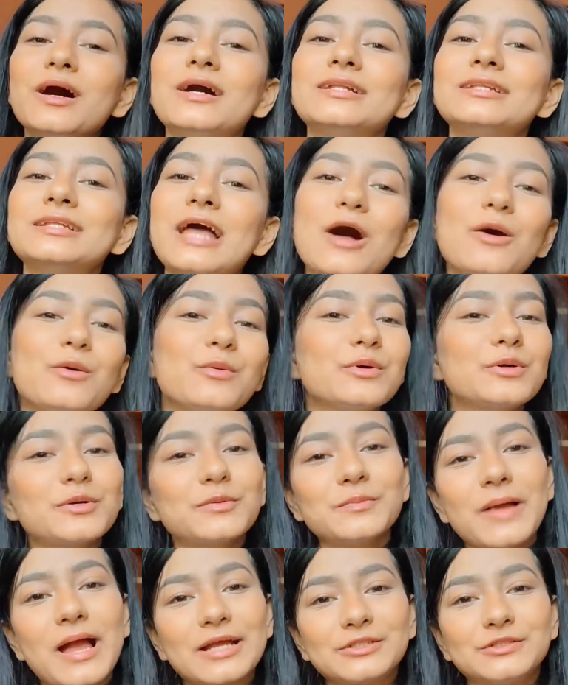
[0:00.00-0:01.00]
and
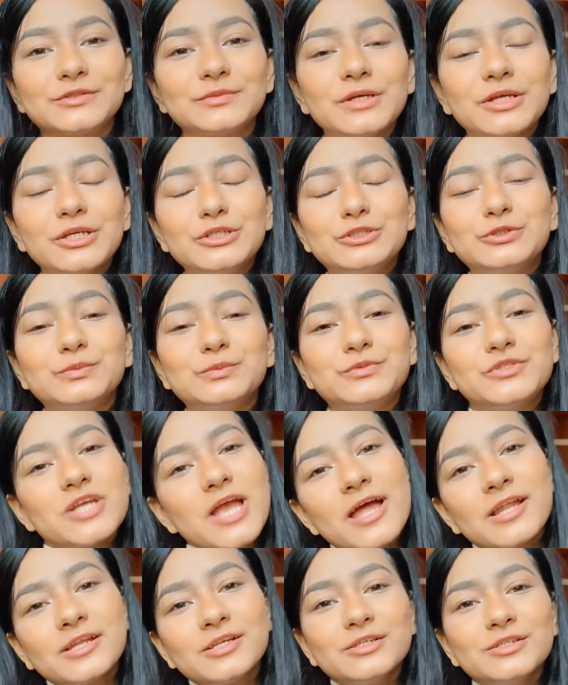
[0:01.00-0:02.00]
welcome back to my YouTube
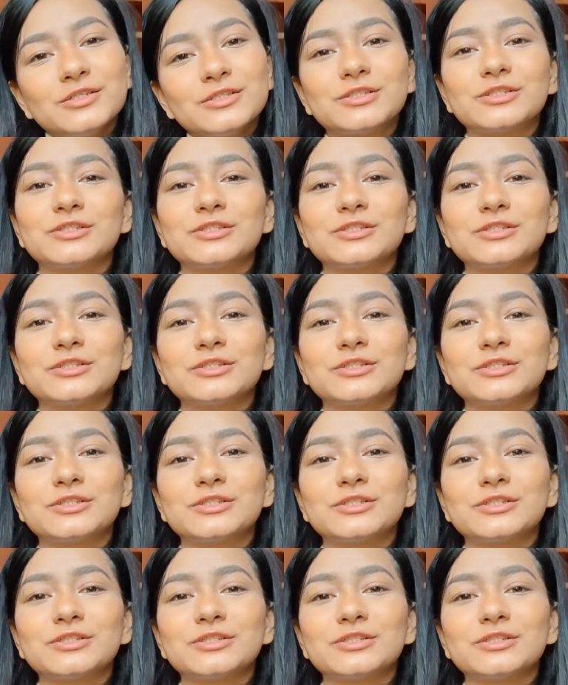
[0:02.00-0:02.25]
channel.